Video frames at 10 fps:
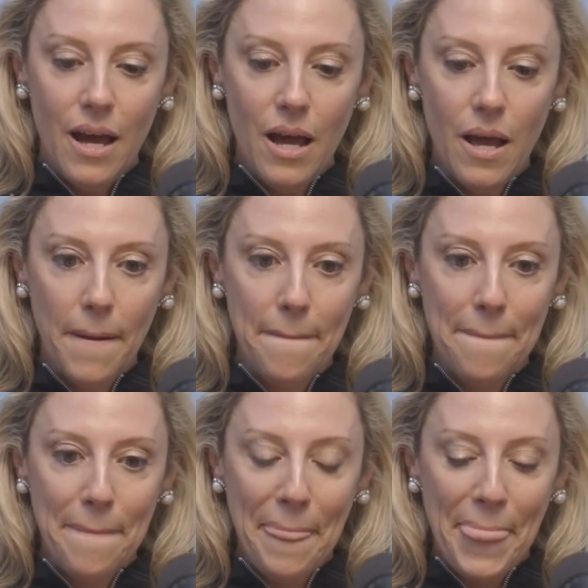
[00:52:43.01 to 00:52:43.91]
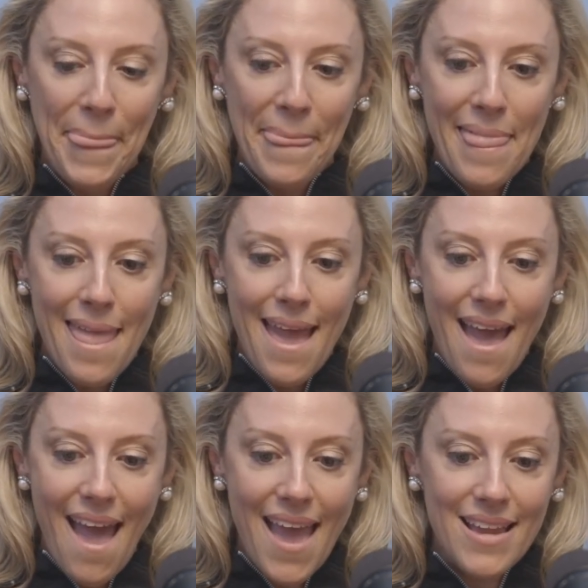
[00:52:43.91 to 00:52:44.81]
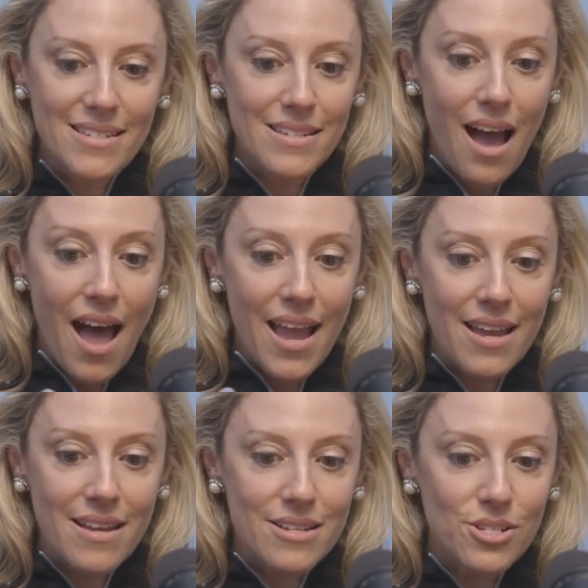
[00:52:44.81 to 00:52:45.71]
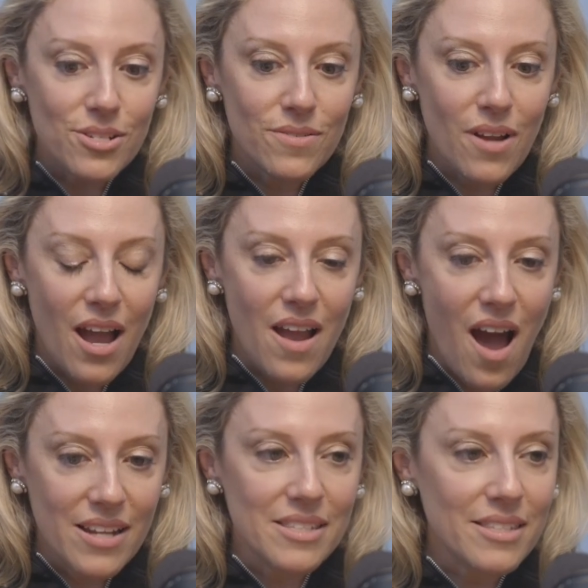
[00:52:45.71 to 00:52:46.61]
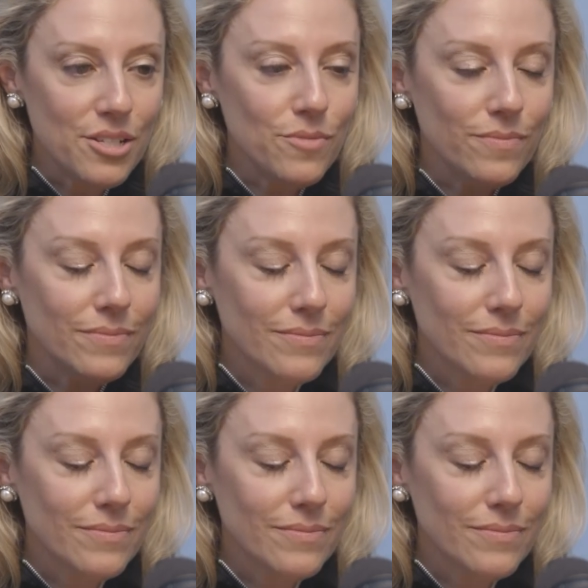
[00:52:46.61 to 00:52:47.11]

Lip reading: And I honestly,